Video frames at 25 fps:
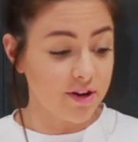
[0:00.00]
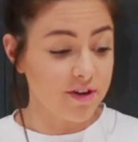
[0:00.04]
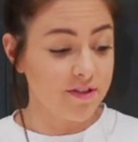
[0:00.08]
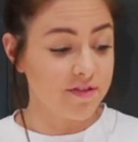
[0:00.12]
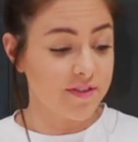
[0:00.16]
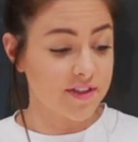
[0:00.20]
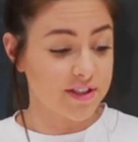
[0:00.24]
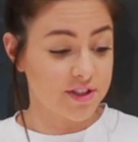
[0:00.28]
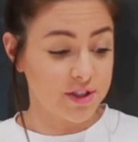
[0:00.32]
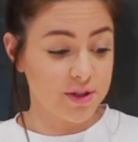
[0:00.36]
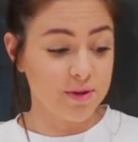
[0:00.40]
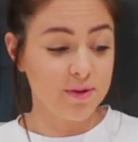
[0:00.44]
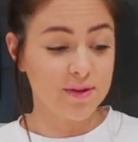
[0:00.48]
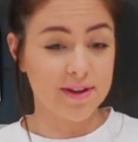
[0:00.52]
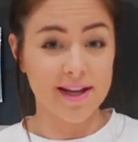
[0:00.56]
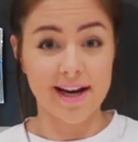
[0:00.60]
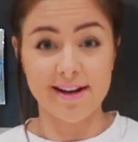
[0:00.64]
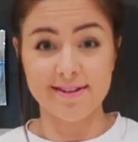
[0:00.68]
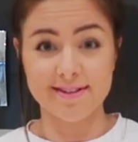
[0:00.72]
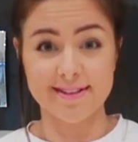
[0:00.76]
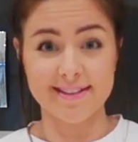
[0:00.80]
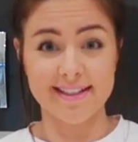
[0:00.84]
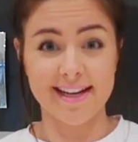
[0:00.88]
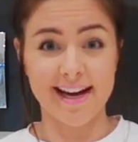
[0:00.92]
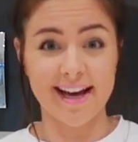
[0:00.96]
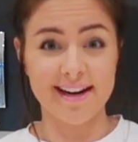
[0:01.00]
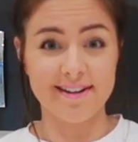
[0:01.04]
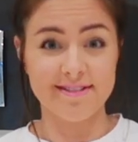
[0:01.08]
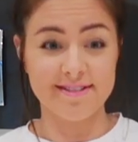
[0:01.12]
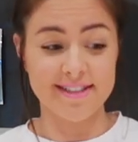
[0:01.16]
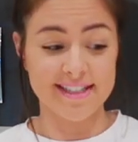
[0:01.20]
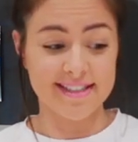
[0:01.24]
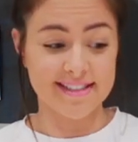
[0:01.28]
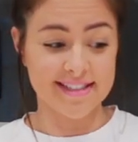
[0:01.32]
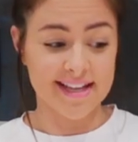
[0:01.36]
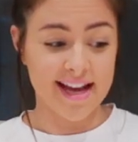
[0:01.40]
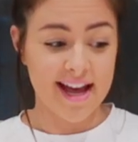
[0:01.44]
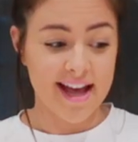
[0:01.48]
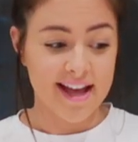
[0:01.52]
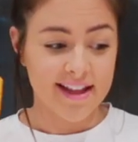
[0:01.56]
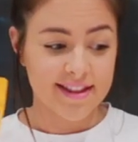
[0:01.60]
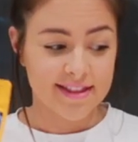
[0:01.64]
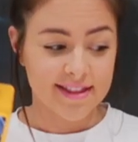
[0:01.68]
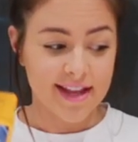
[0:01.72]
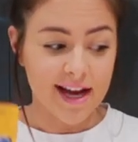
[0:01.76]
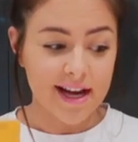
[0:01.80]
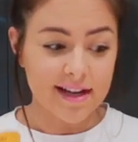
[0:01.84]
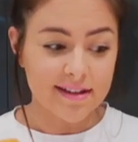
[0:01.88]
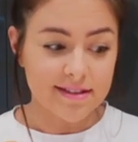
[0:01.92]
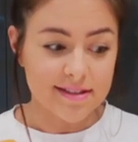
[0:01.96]
over 2,000 calories.
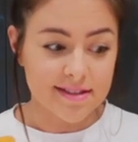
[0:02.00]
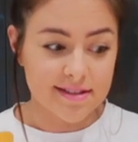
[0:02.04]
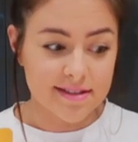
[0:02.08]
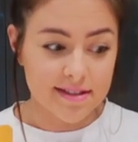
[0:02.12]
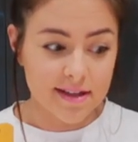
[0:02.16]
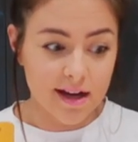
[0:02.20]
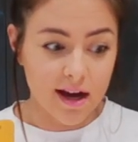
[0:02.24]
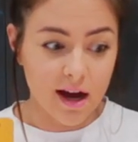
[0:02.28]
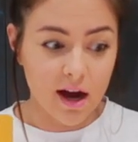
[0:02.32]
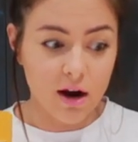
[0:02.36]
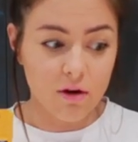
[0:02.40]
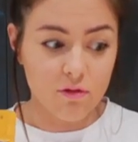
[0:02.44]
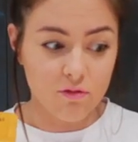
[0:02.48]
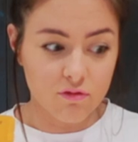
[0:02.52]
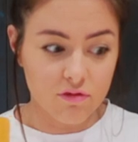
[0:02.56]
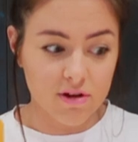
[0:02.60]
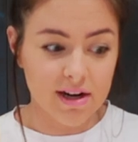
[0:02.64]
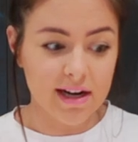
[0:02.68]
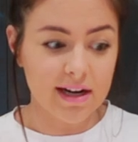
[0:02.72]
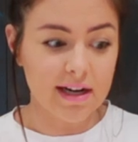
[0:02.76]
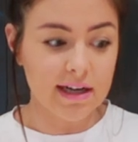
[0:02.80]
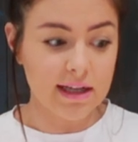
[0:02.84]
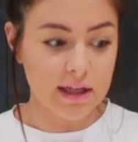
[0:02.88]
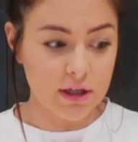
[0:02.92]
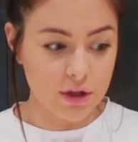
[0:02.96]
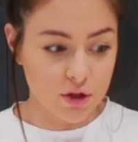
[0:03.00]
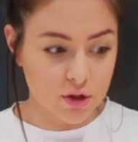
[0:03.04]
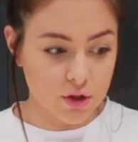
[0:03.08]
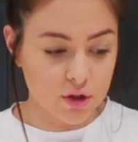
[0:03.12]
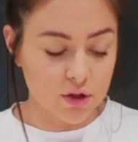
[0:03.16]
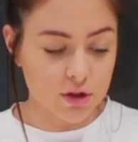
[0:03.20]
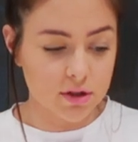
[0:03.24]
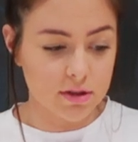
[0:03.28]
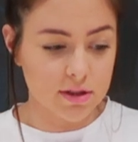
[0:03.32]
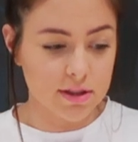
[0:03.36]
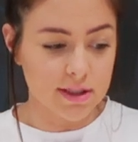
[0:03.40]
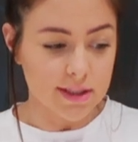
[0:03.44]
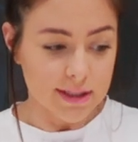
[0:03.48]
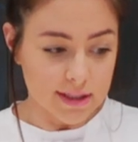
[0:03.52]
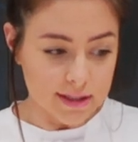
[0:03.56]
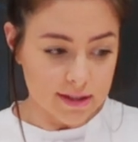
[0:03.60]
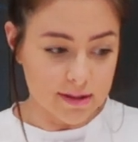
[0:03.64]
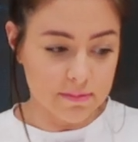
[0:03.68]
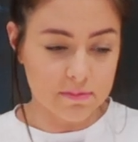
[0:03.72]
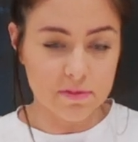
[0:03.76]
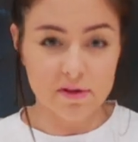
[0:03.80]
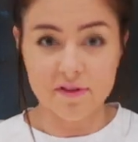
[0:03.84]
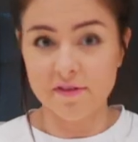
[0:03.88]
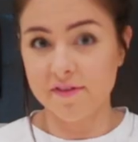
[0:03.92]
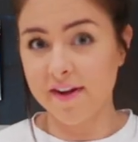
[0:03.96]
That's a really good
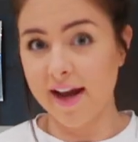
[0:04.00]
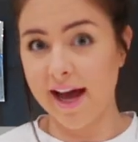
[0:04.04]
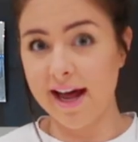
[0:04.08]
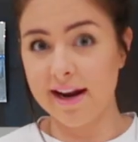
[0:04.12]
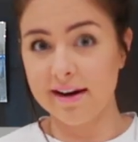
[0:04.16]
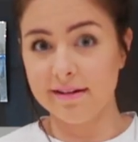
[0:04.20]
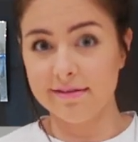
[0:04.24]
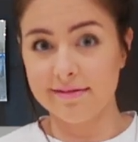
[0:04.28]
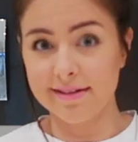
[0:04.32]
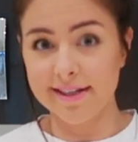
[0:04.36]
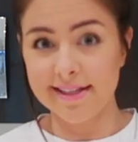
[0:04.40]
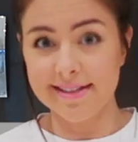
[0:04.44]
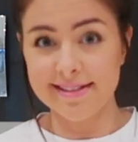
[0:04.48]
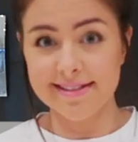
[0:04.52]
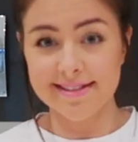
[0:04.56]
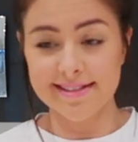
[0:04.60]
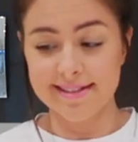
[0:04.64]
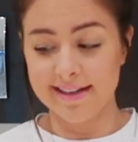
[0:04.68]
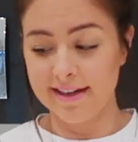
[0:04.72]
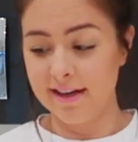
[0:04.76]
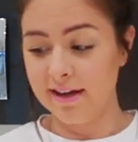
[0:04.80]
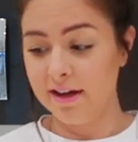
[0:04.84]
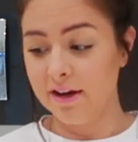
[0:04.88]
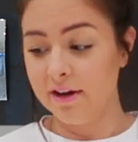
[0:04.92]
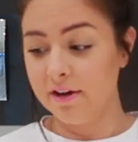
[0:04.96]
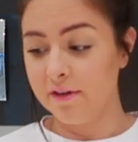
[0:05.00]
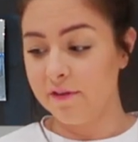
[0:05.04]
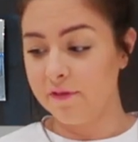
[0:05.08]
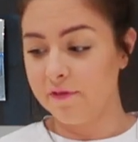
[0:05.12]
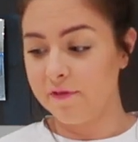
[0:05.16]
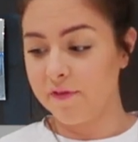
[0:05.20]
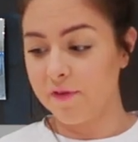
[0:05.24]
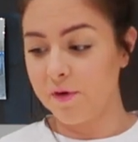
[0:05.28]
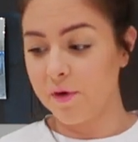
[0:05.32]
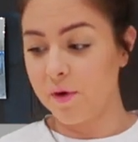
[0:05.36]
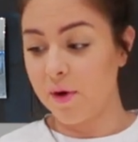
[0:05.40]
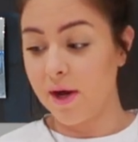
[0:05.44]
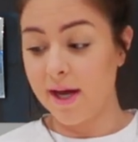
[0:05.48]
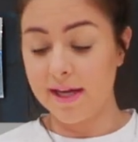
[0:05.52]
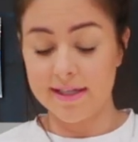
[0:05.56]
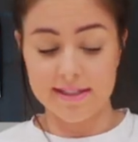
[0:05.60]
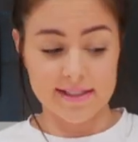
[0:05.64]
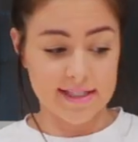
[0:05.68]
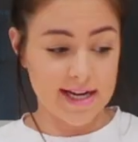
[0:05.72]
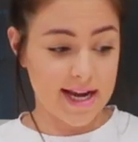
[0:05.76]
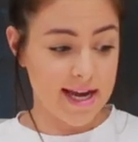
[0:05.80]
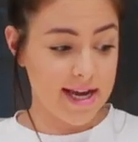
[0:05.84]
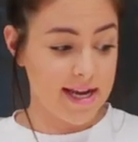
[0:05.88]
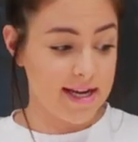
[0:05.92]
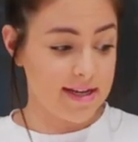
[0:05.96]
number of calories for a
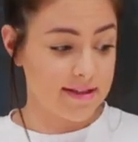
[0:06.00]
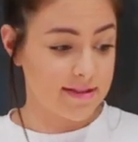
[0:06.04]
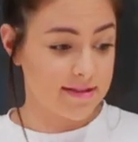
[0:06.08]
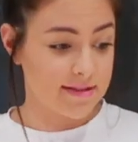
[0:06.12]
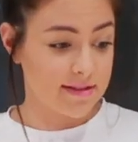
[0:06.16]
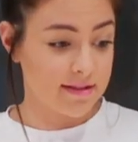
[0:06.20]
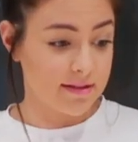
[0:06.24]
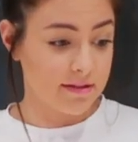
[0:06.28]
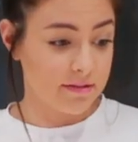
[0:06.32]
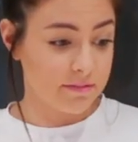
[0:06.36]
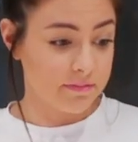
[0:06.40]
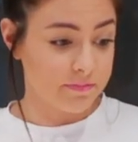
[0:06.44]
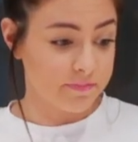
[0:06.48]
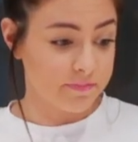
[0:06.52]
day's